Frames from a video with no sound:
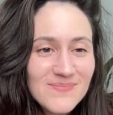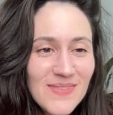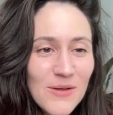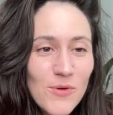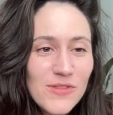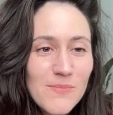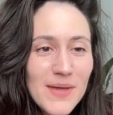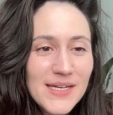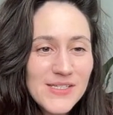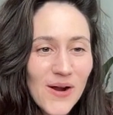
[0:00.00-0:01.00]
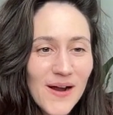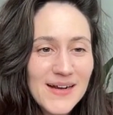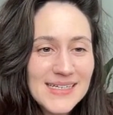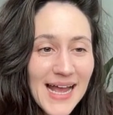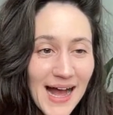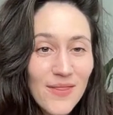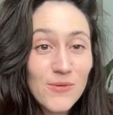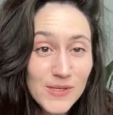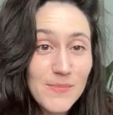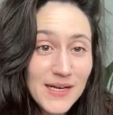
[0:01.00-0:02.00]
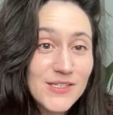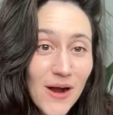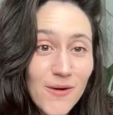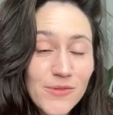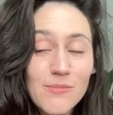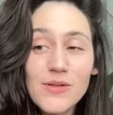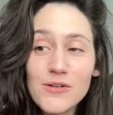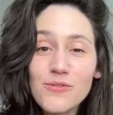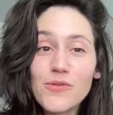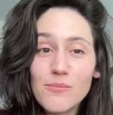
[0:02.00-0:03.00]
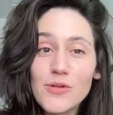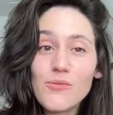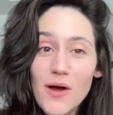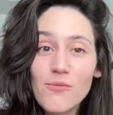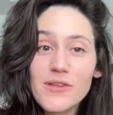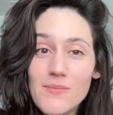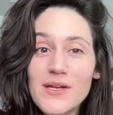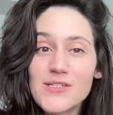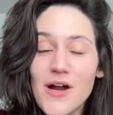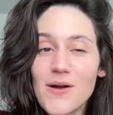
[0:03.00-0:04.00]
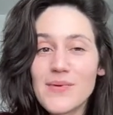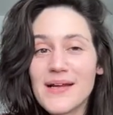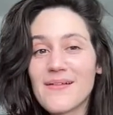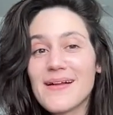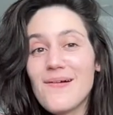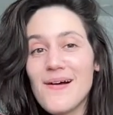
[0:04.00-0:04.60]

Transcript: With the Minotaur, with the Minotaur, with the blue one with the Minotaur being like,